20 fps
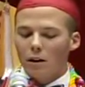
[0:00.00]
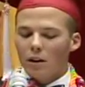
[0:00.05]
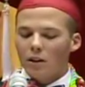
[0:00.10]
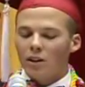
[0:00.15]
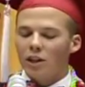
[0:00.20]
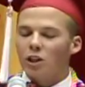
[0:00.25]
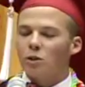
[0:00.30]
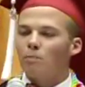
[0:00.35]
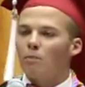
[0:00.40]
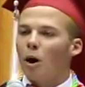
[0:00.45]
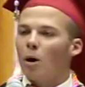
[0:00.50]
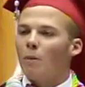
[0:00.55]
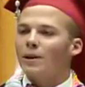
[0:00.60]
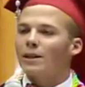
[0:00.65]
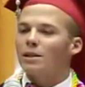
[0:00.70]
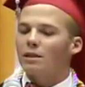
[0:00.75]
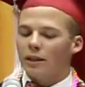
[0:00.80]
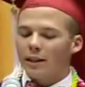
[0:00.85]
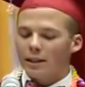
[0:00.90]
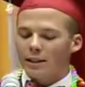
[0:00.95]
These
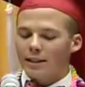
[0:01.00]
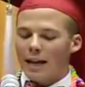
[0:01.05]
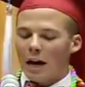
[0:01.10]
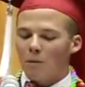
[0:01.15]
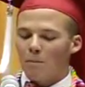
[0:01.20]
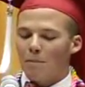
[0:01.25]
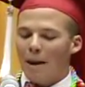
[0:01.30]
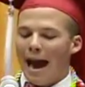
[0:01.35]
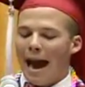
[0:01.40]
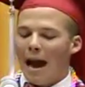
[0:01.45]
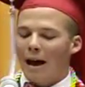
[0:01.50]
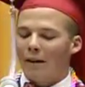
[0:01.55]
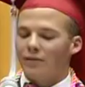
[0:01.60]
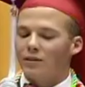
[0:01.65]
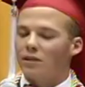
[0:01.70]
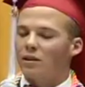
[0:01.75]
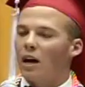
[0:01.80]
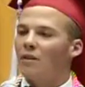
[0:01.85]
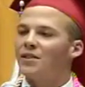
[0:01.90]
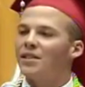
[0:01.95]
moments lead us down
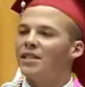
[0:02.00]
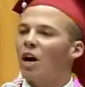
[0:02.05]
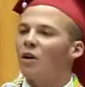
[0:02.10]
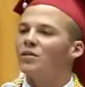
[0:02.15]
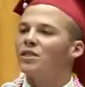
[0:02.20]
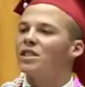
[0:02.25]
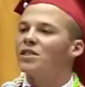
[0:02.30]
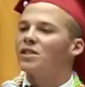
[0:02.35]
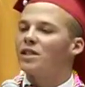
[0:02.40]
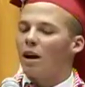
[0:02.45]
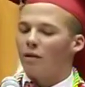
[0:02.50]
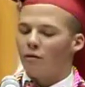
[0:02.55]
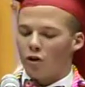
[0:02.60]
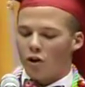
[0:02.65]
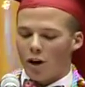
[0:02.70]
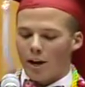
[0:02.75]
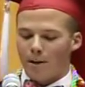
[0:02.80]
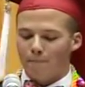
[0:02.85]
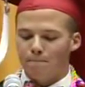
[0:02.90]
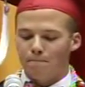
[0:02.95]
paths of
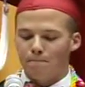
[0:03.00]
self-discovery.